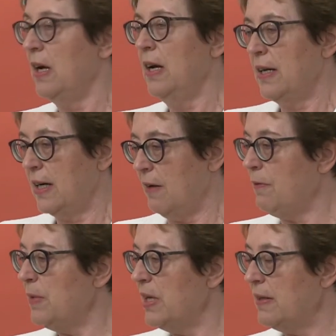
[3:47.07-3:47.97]
the
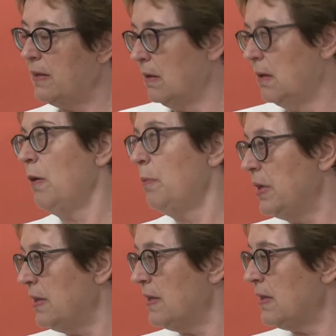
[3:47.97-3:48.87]
government, our
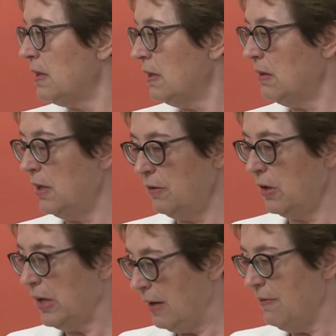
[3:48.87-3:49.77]
minister, Leonora
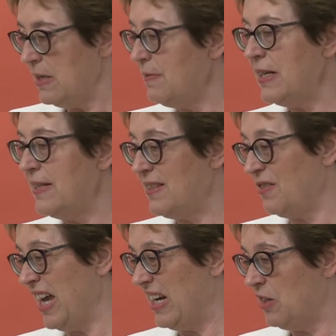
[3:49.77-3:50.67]
Gewessner, is
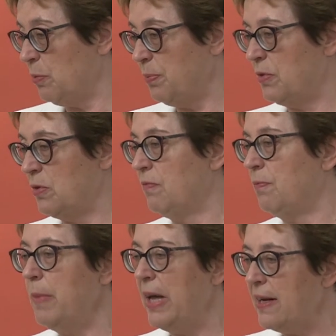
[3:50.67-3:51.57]
trying to
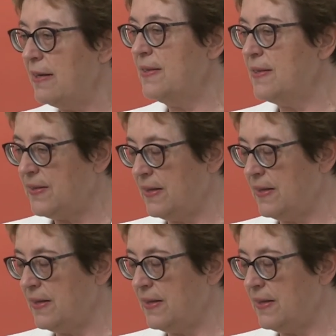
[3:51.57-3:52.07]
make this